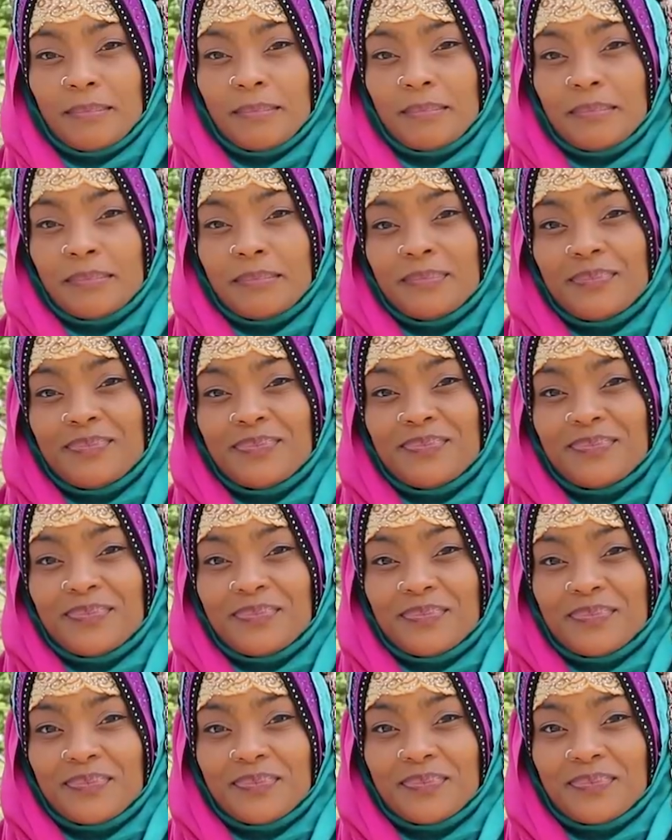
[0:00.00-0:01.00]

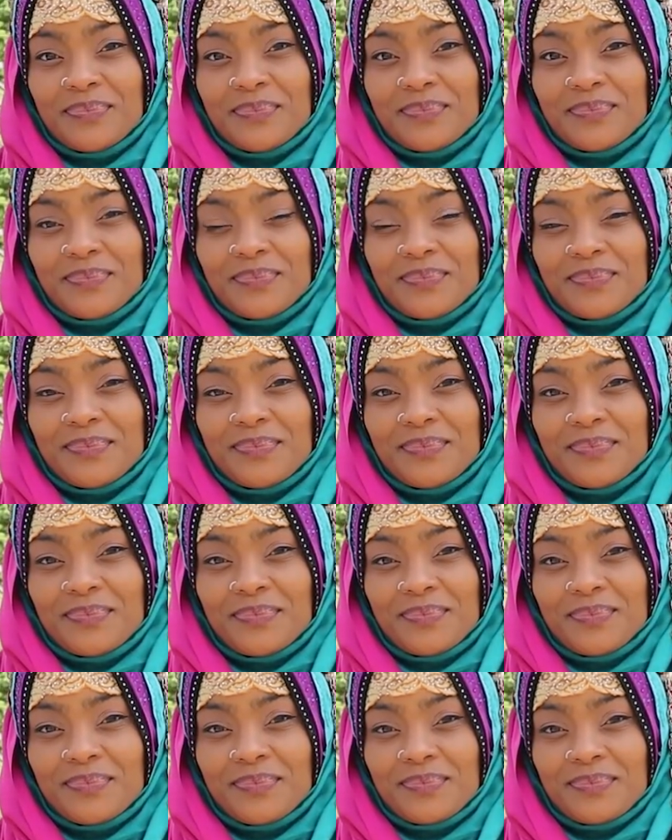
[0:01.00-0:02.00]

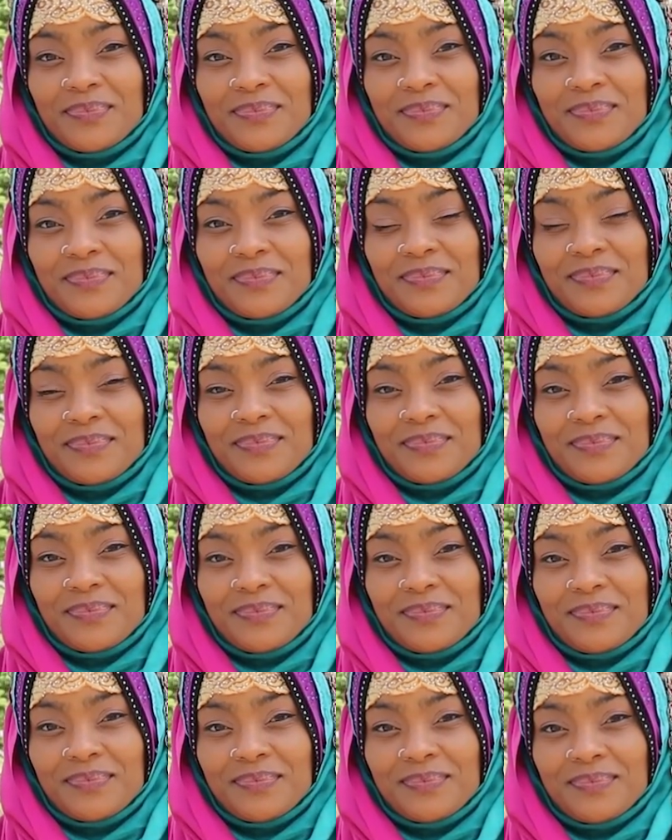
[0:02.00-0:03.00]

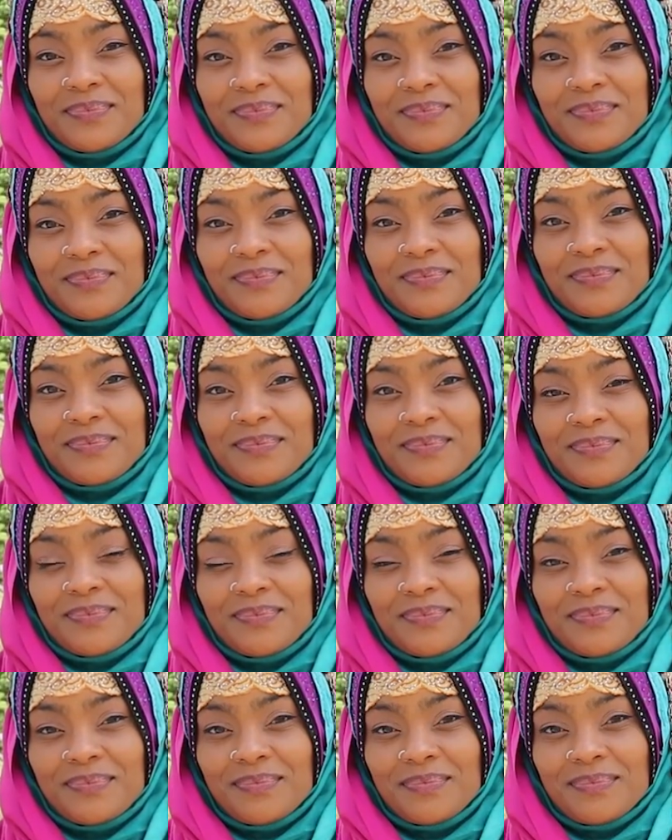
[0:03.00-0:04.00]

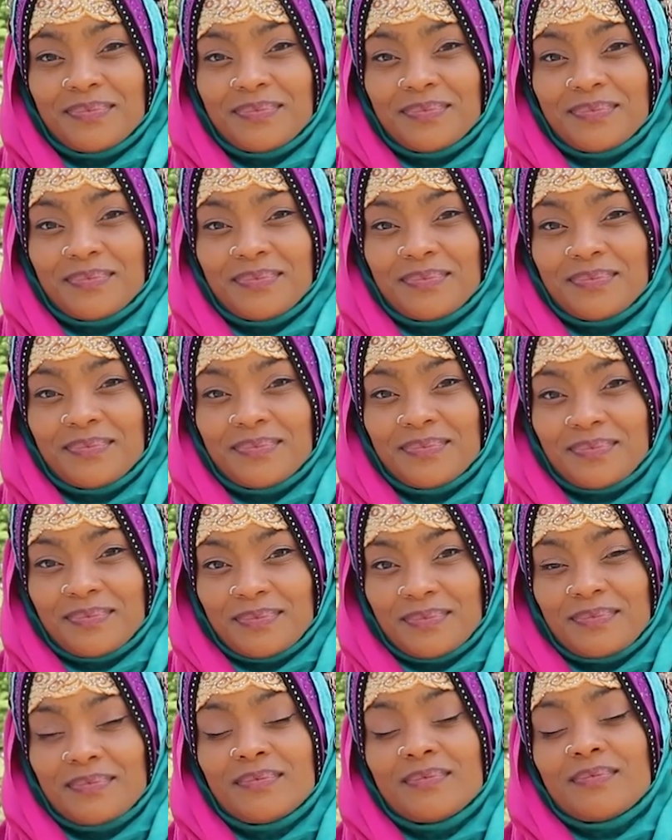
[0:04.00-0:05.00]

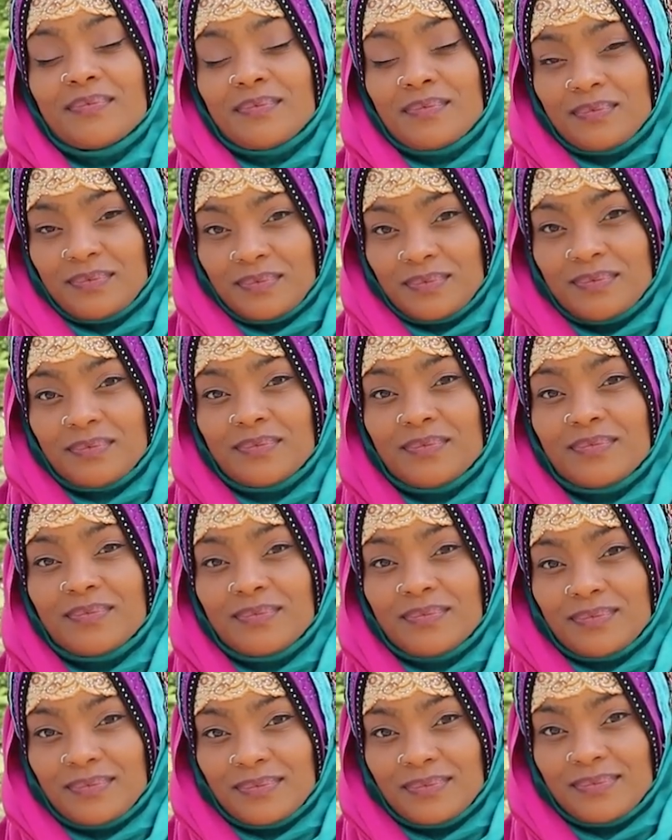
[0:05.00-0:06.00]

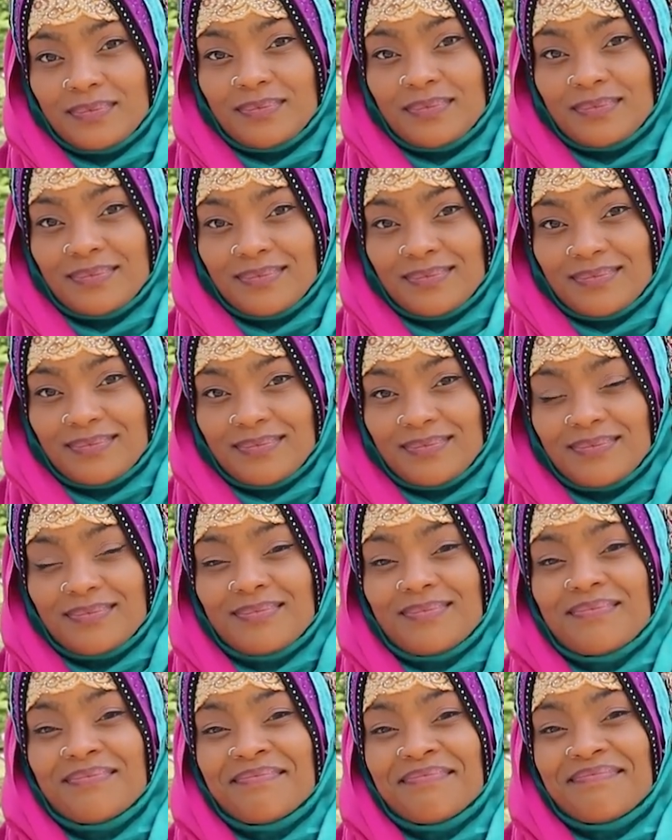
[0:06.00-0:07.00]

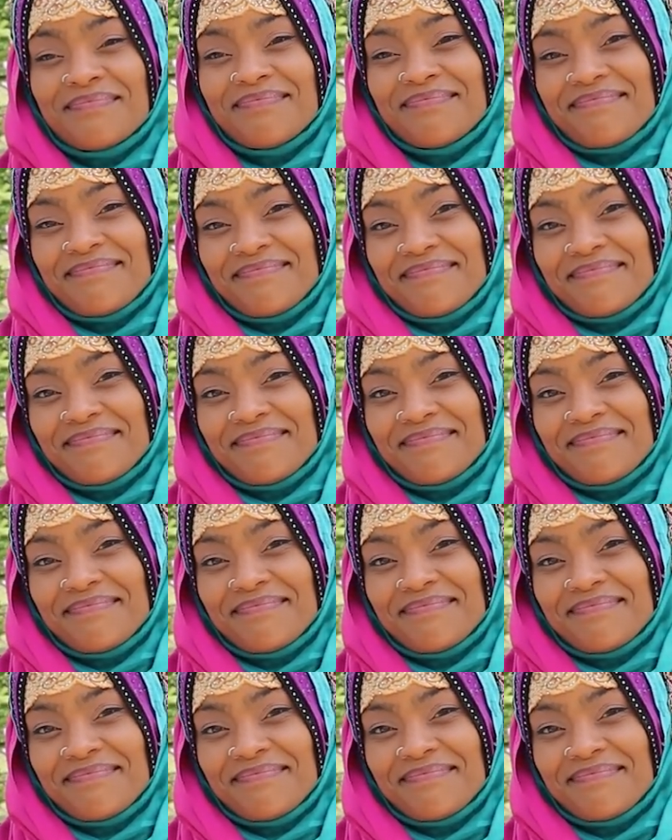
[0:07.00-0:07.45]
(silent)